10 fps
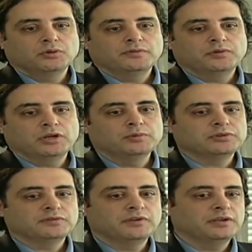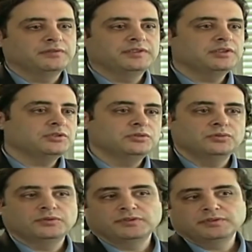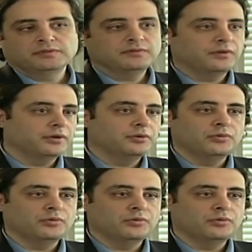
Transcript: if you're able to find a physician who's far